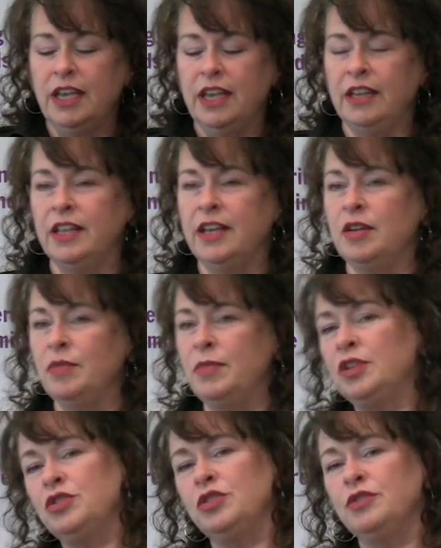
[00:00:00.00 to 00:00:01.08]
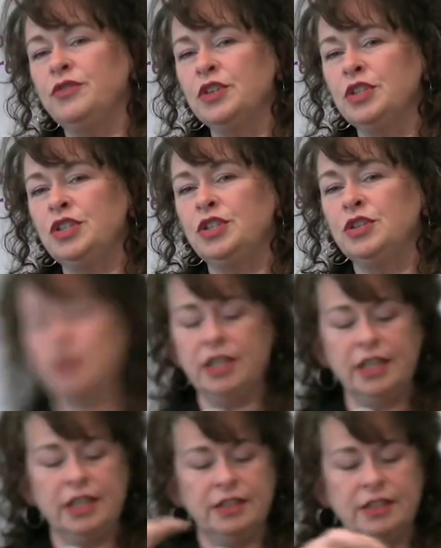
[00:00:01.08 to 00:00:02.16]
and then measure your furniture
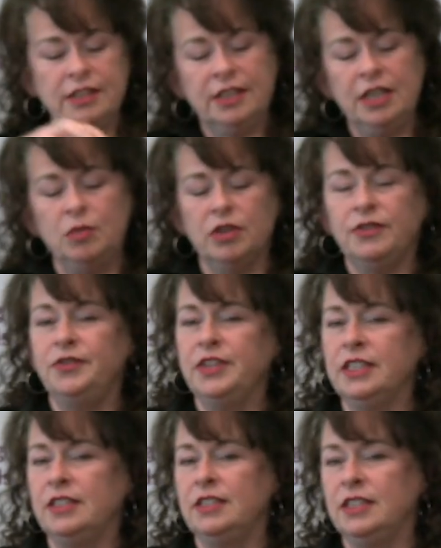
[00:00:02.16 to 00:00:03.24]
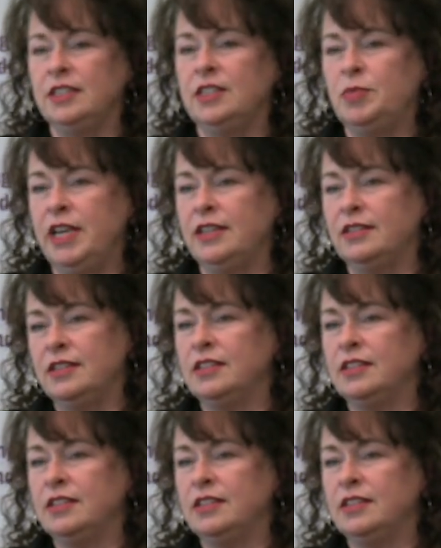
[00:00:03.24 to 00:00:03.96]
and then see what fits in the space.